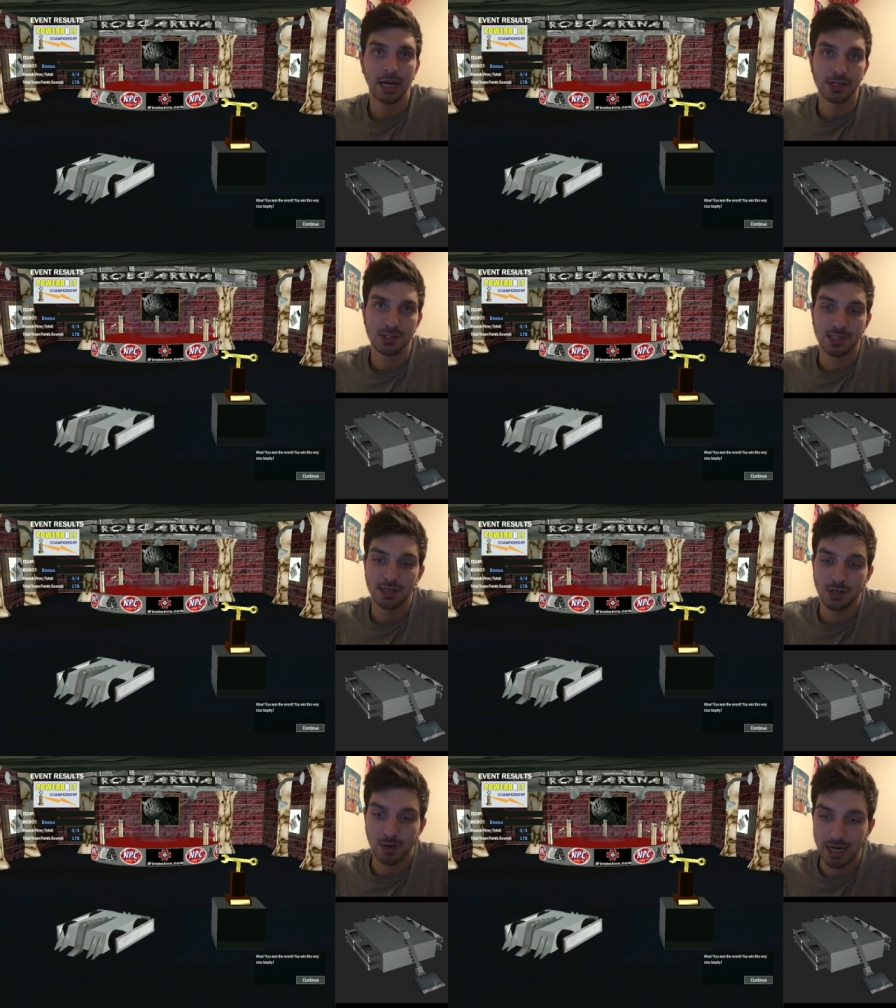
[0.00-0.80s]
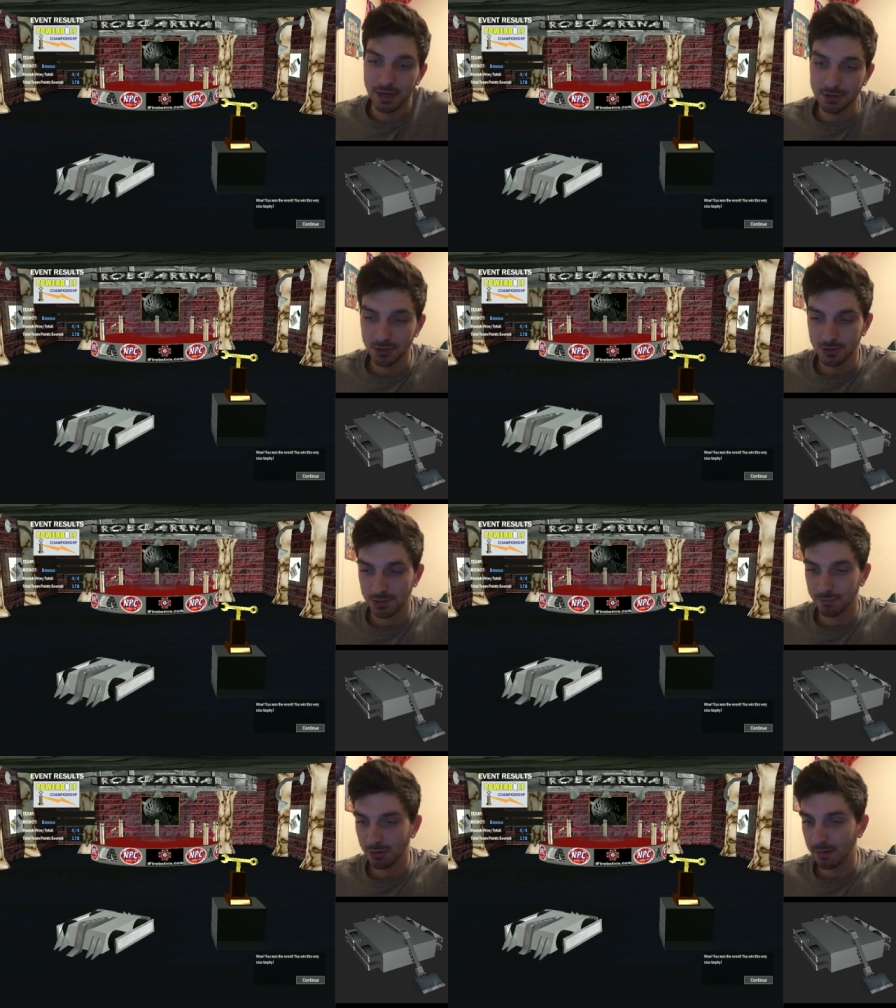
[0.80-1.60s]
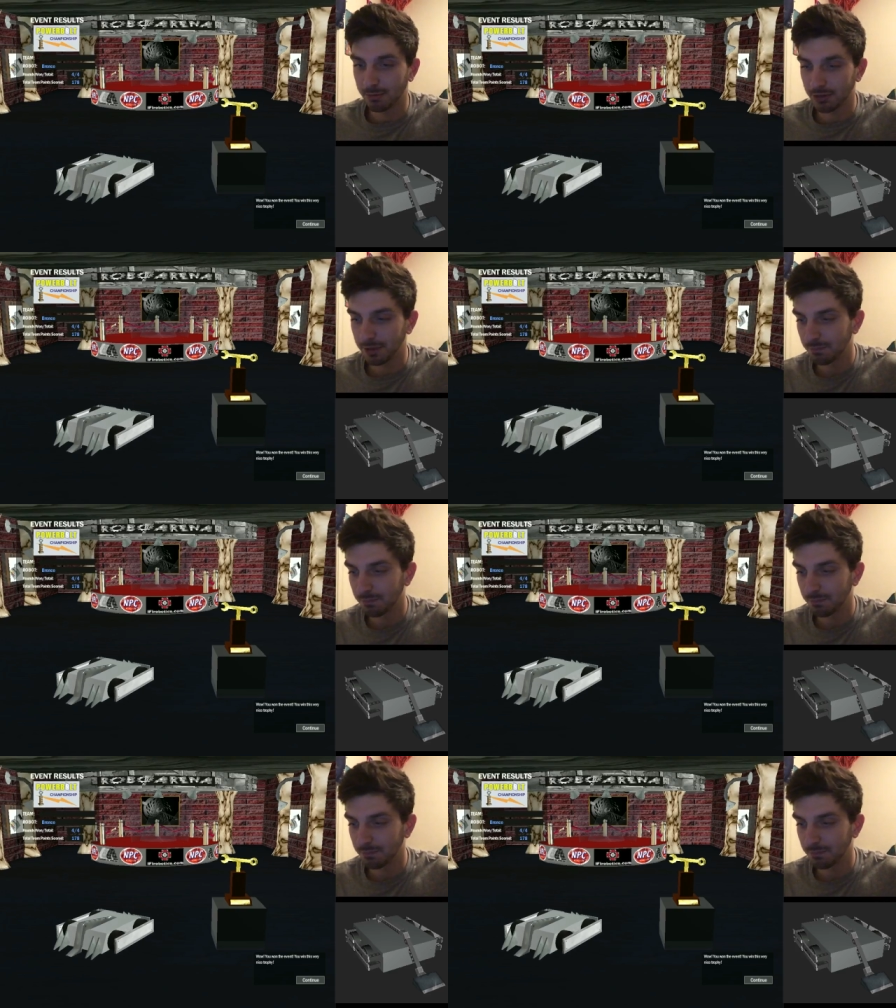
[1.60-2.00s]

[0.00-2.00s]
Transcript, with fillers: I just didn't know how to use them properly.